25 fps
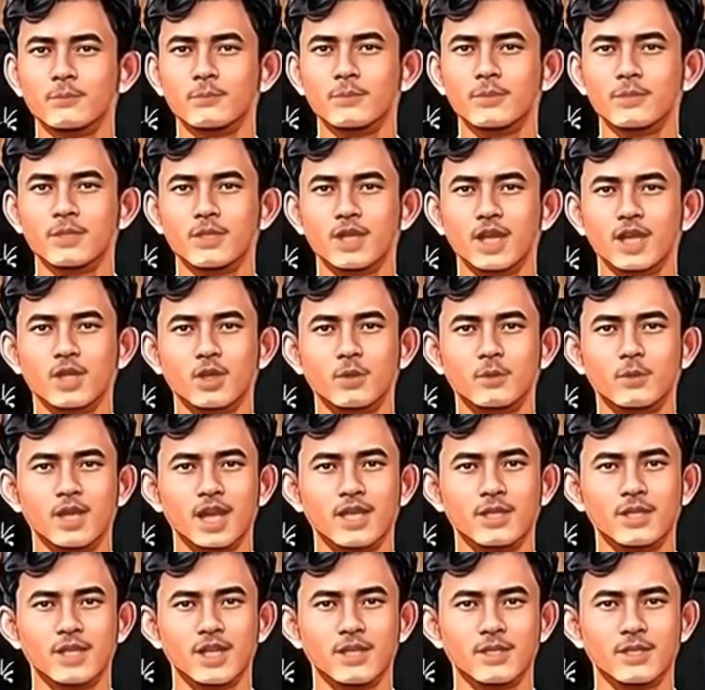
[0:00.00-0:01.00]

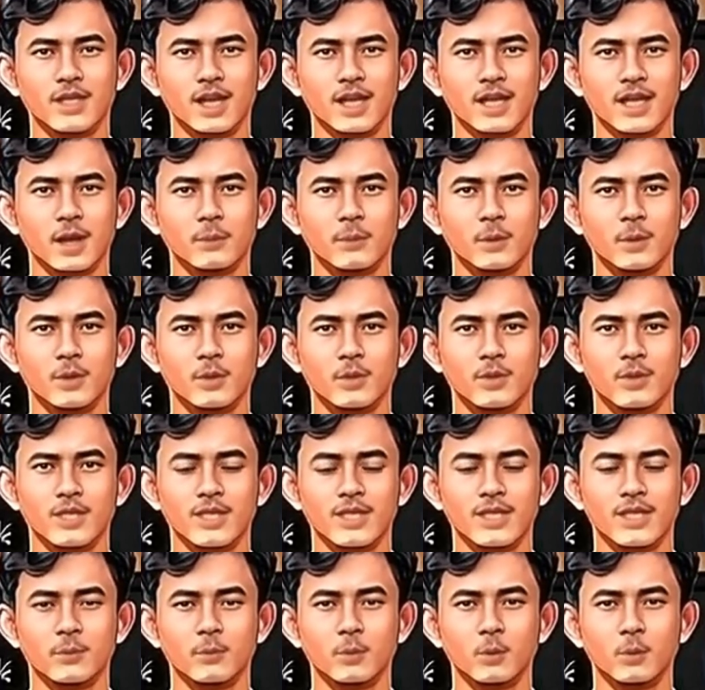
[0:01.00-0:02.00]
Verify that
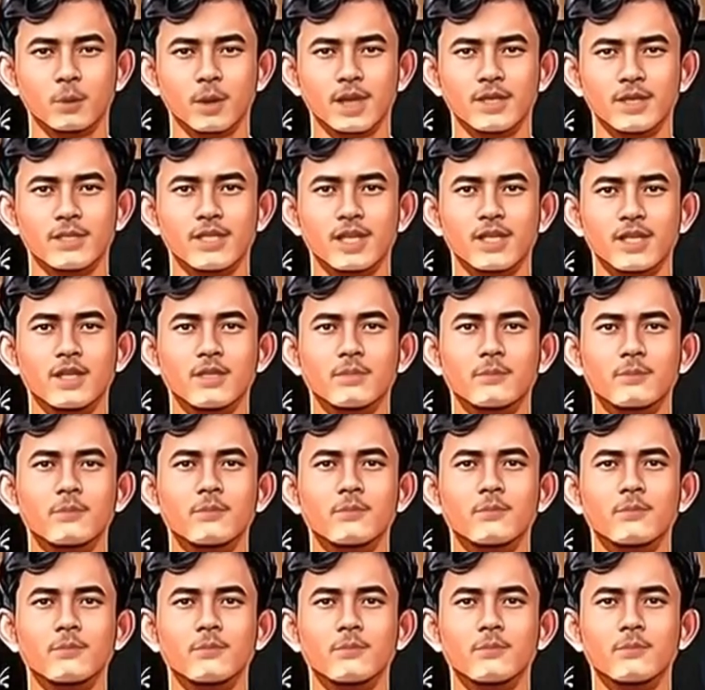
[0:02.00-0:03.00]
documentation includes
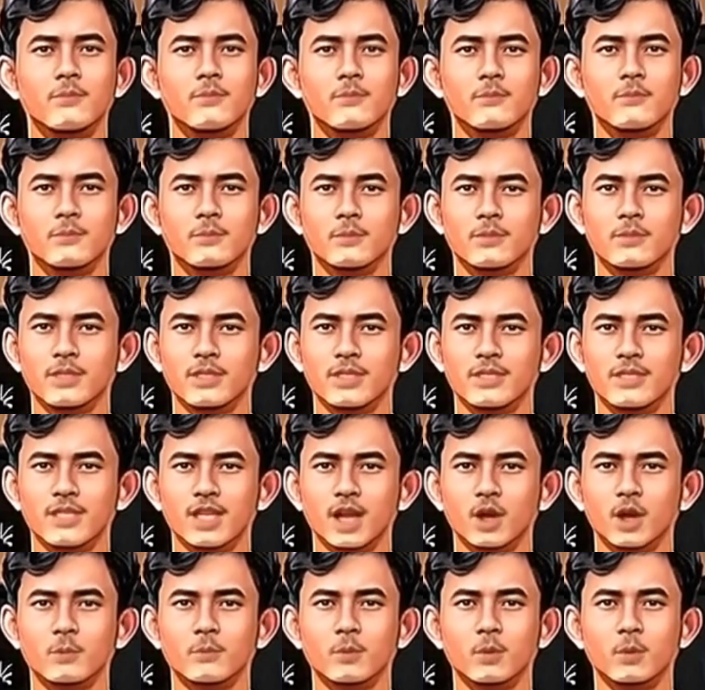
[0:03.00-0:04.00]
contact lists,
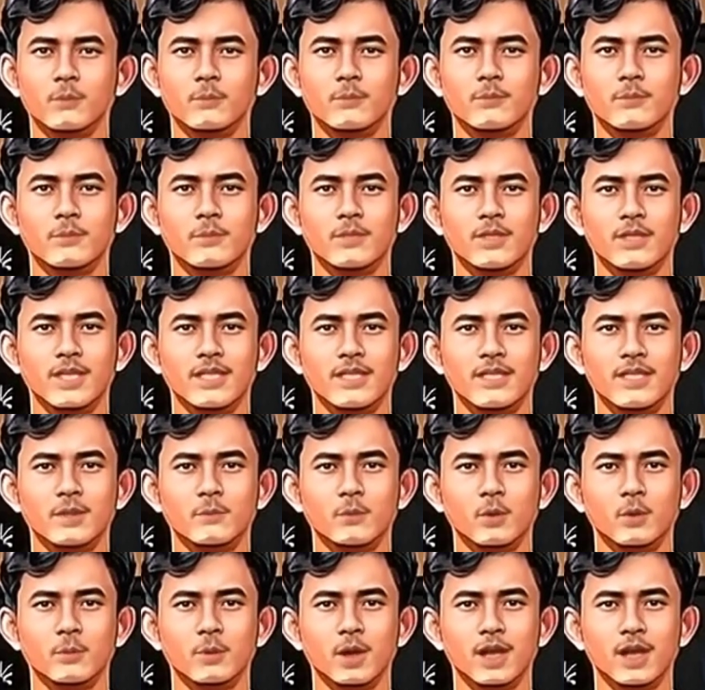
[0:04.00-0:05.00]
procedures, and
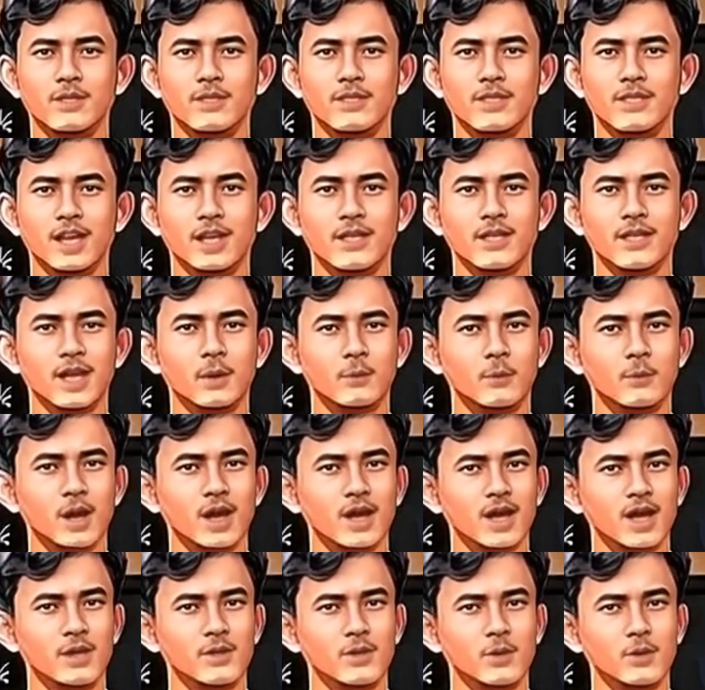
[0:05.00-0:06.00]
recovery
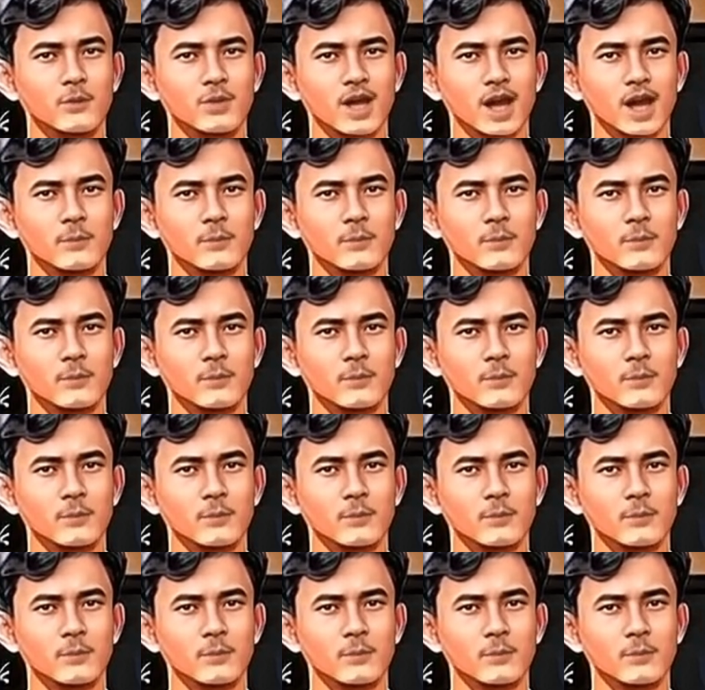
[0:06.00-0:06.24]
strategies.